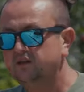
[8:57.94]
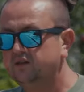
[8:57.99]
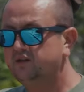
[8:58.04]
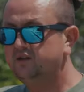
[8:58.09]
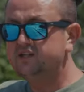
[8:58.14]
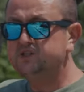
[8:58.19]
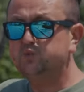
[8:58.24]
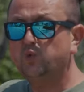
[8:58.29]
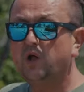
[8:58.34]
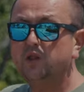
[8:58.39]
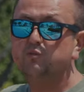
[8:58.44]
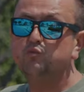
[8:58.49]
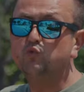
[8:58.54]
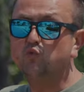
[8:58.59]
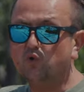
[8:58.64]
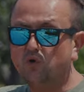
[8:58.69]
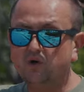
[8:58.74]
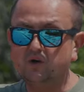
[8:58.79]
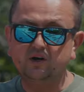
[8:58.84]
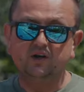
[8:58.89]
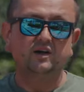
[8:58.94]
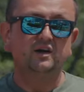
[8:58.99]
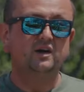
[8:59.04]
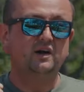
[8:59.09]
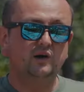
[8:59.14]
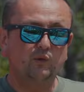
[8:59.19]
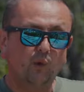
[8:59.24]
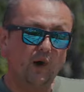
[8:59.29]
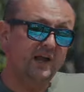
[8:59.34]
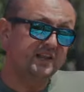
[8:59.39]
There is one more
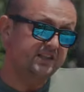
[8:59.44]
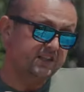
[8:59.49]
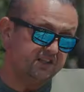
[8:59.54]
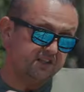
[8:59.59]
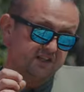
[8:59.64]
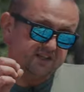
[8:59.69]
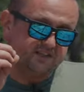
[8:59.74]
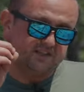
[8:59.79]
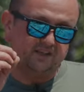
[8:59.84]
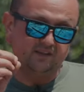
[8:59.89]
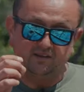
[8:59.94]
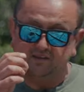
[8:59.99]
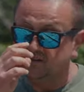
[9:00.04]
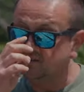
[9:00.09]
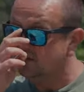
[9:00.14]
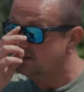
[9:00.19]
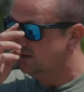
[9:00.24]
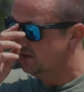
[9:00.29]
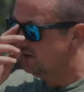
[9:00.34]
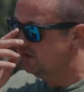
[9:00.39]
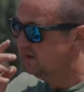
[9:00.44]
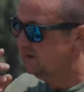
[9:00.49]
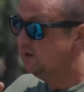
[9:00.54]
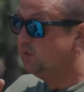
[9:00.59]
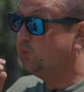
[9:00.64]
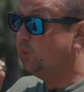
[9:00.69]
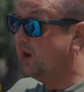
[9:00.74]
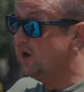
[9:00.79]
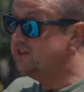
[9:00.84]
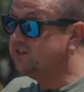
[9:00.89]
quite interesting
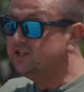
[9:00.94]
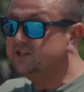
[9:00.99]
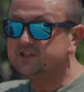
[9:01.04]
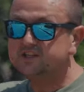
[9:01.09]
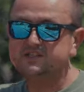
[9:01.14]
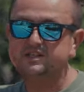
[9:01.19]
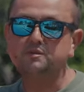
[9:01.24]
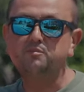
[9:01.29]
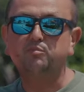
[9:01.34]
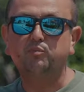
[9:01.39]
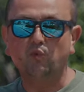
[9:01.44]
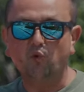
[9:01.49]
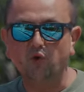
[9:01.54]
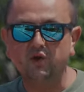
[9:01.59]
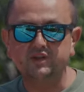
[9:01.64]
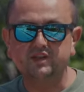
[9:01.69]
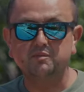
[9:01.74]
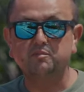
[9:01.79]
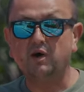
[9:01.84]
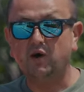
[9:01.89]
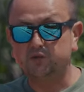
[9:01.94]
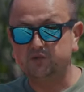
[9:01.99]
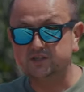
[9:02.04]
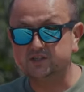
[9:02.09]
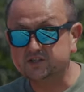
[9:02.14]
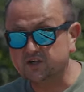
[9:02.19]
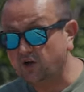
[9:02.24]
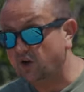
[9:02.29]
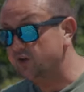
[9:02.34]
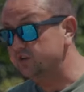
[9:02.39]
quite interesting point about
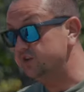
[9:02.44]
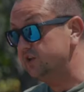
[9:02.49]
this car.